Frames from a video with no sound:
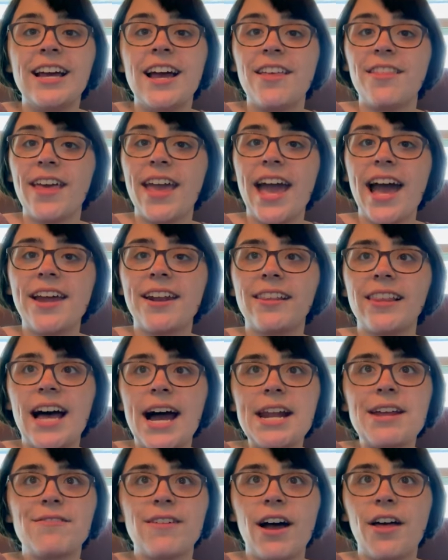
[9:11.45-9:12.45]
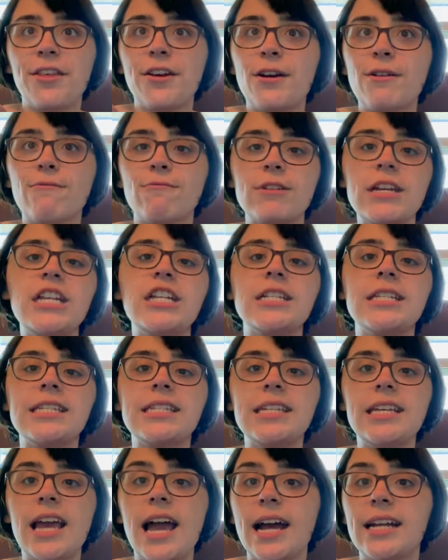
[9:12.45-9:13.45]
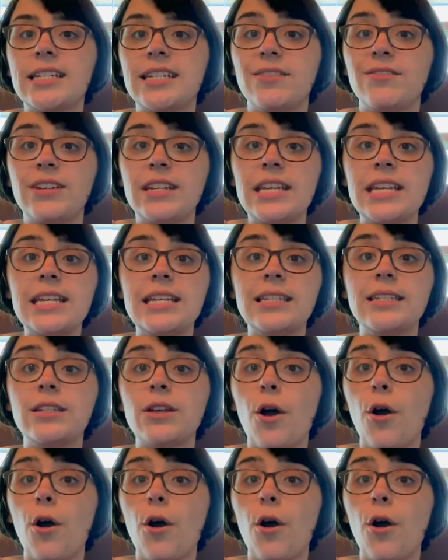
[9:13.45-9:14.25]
They had a lot of other Regency activities